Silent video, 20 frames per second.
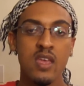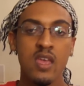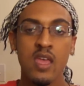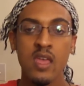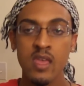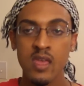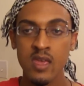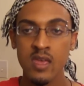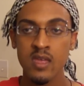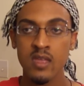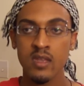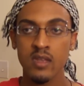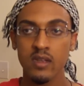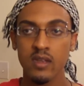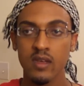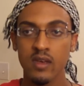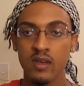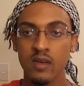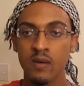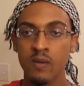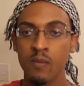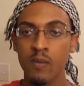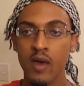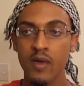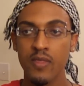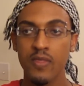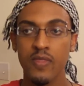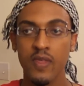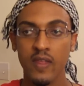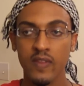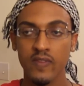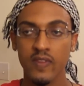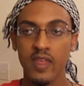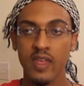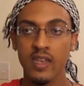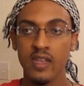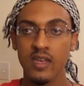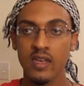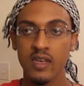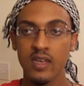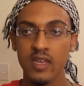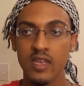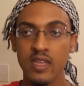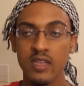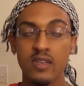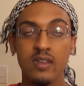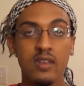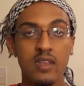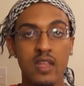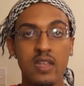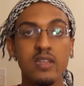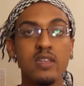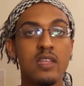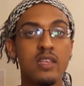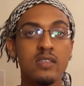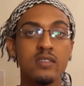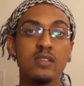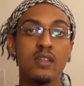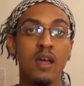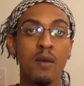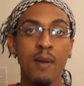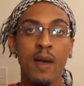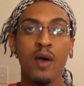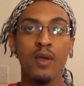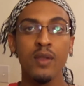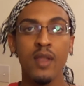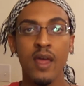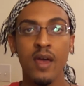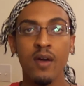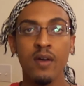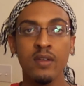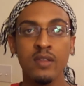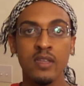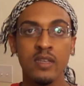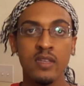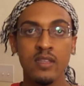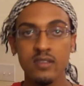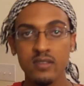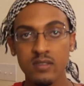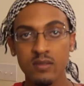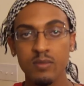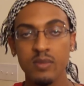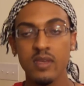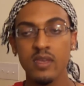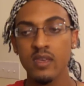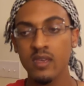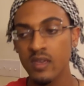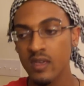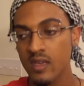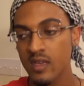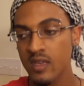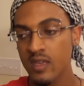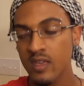and I think that it needs to come out now, and it needs to be